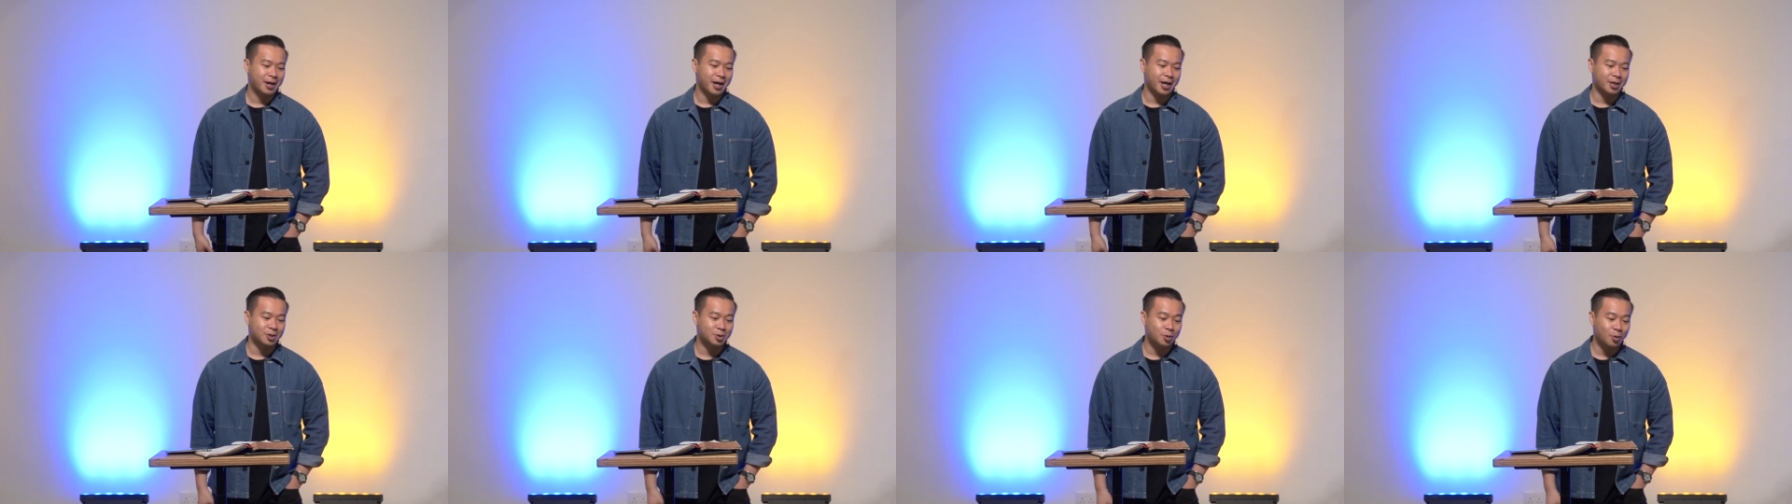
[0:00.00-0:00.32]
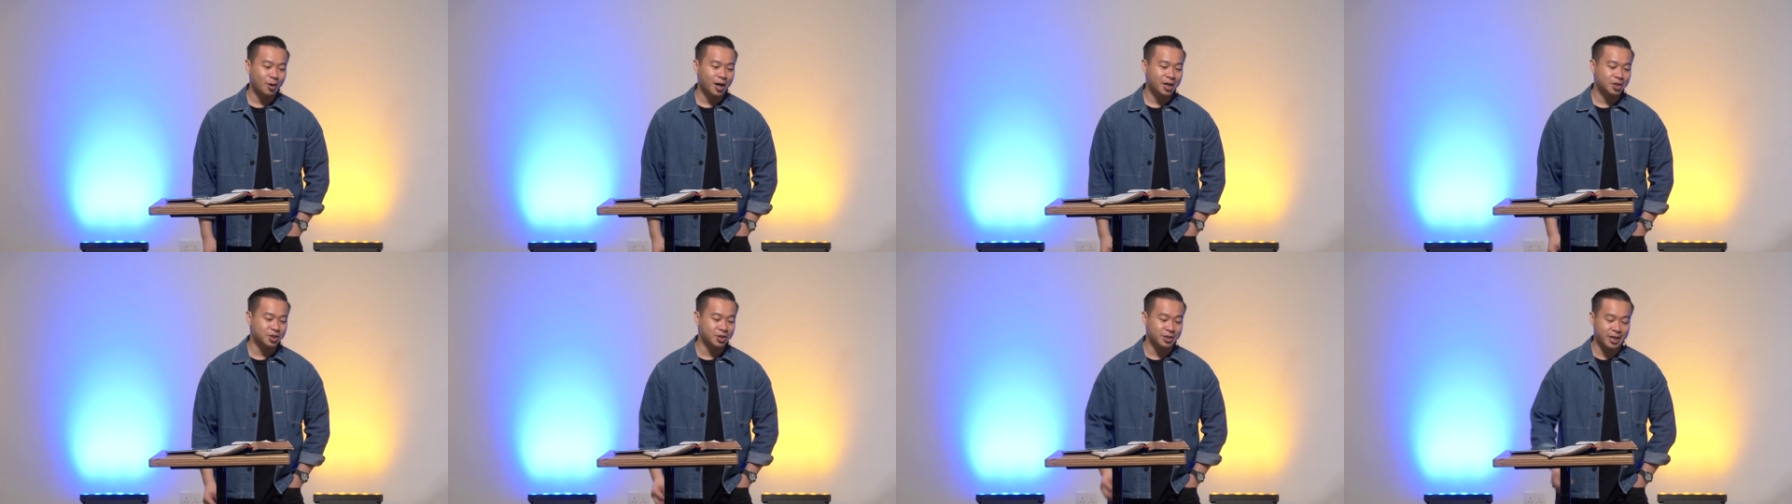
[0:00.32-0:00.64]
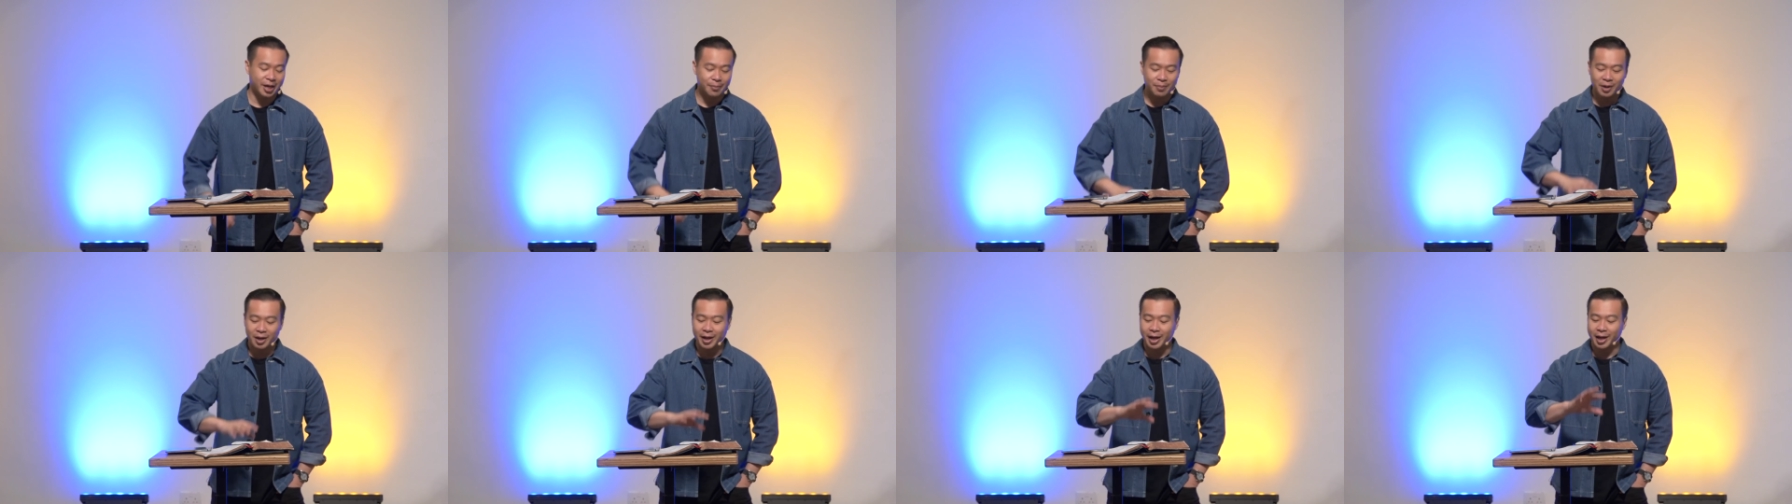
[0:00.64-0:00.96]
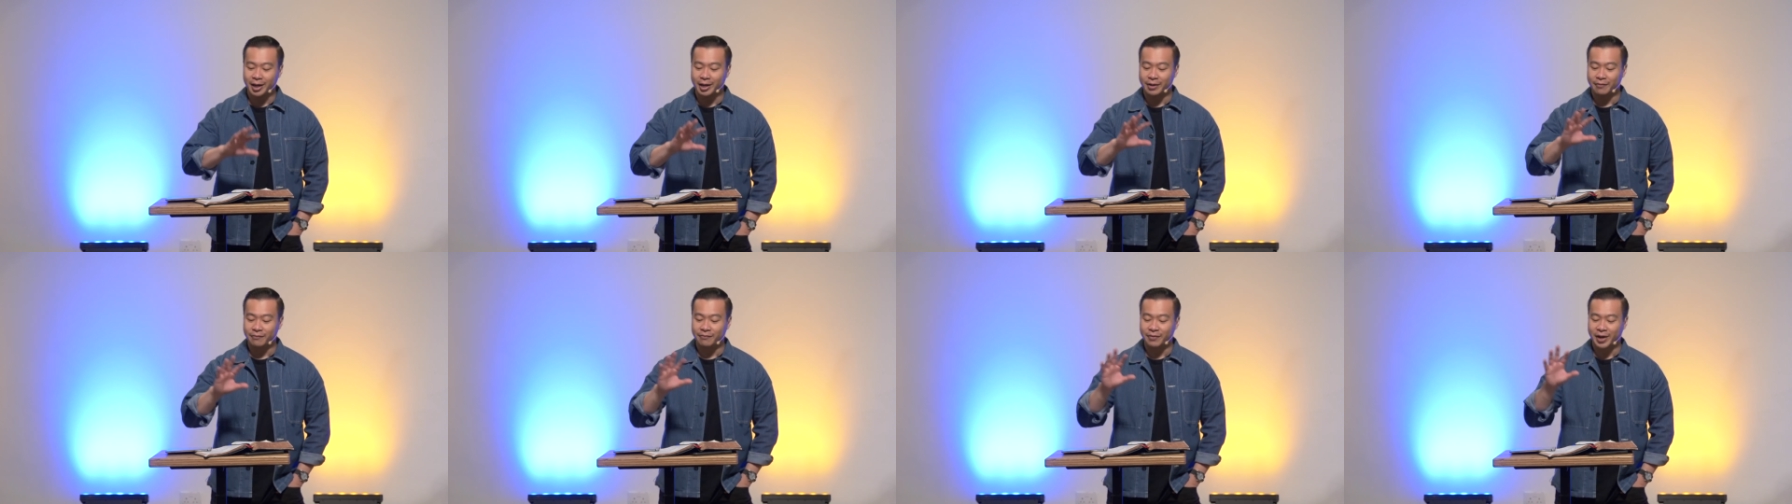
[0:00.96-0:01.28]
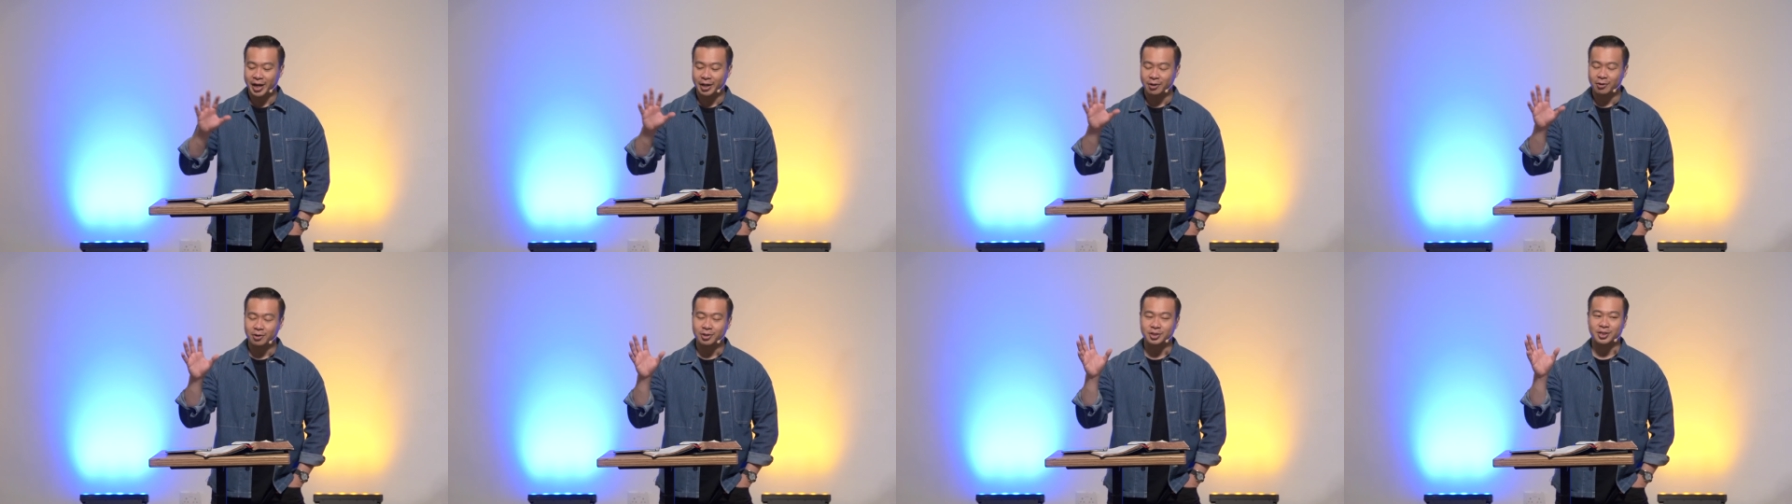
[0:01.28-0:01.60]
And so she's able to
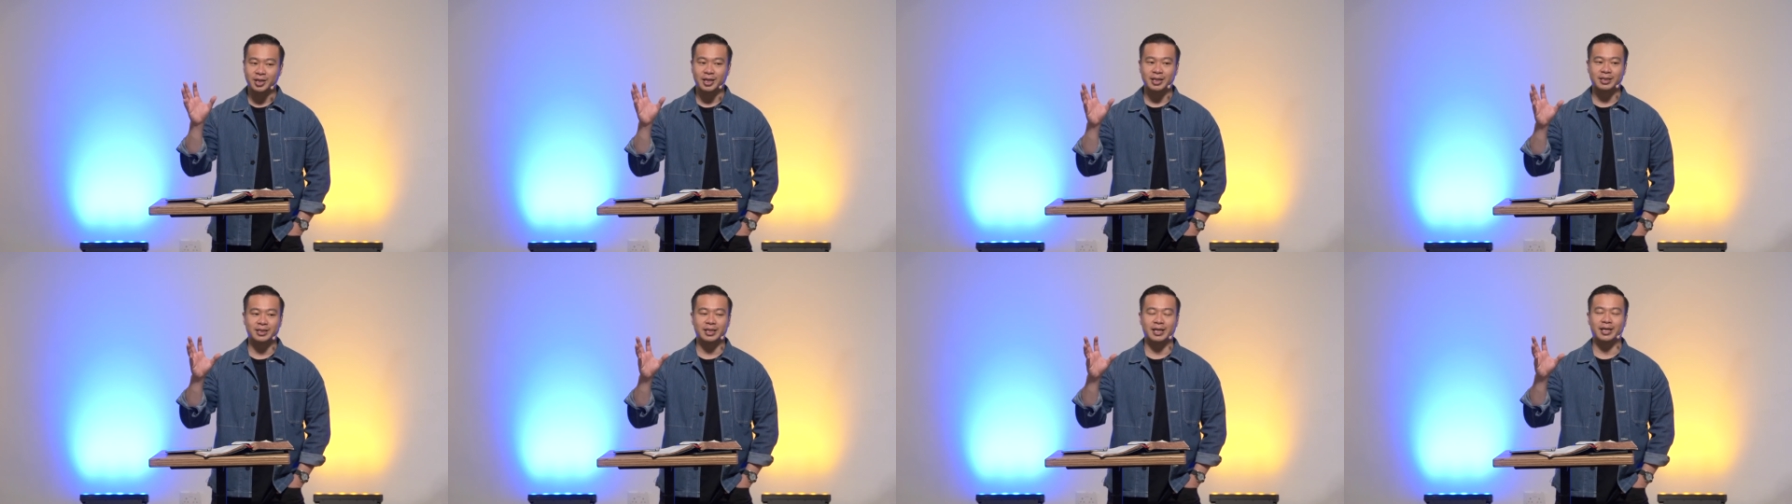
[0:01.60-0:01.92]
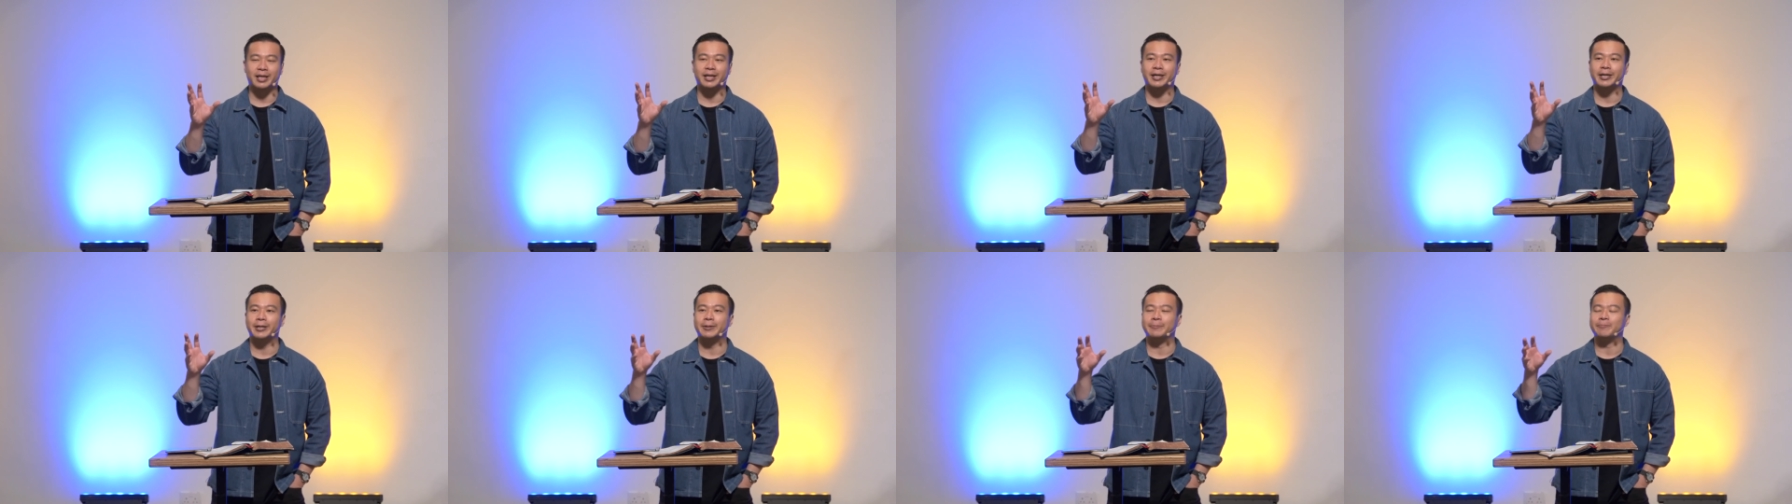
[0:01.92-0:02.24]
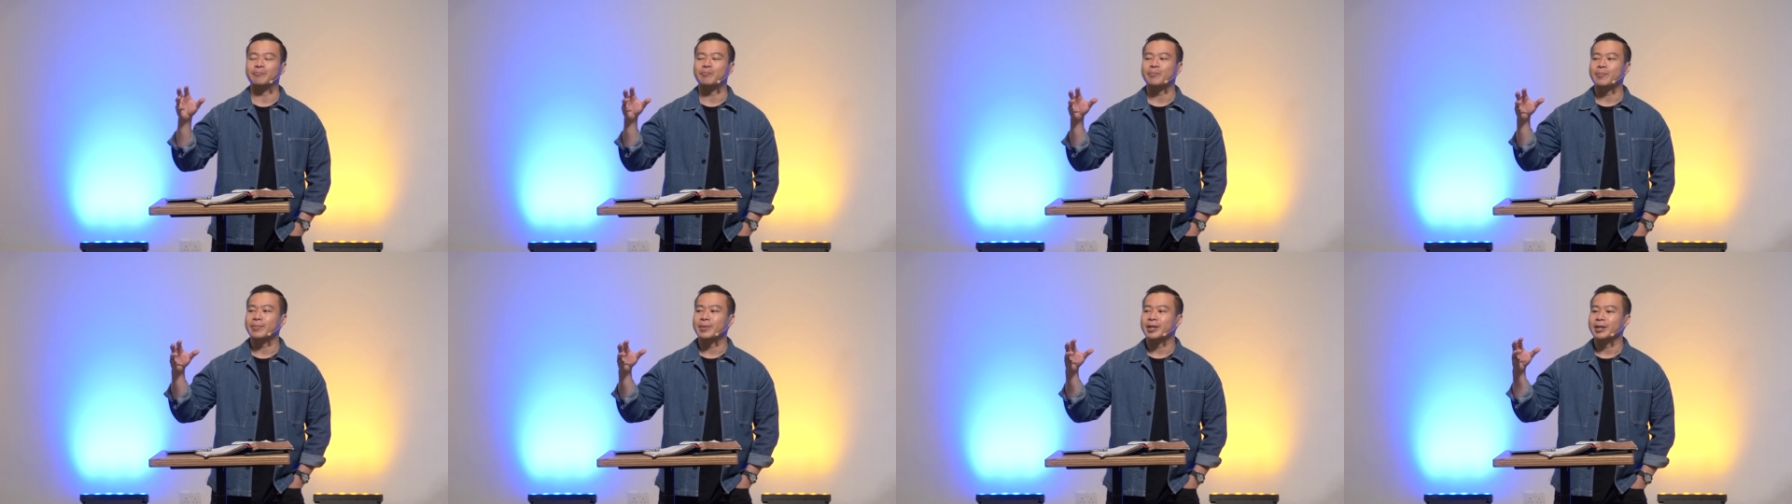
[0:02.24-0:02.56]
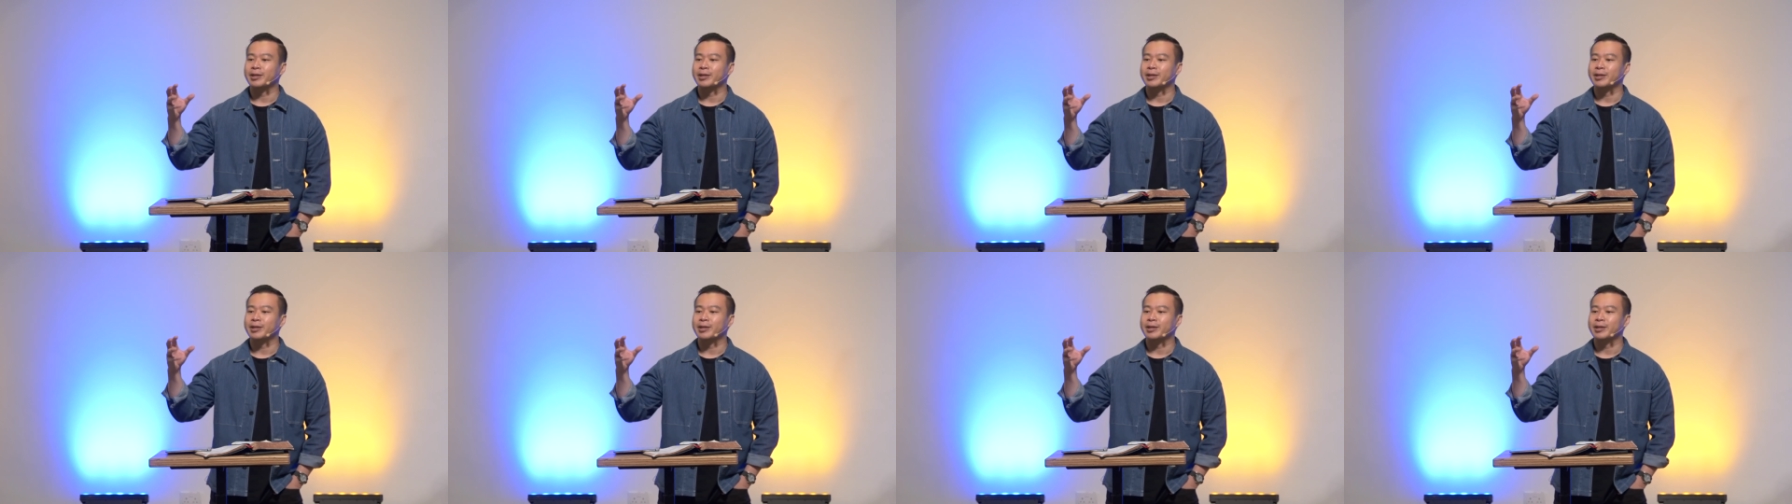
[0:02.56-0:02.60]
identify not just um,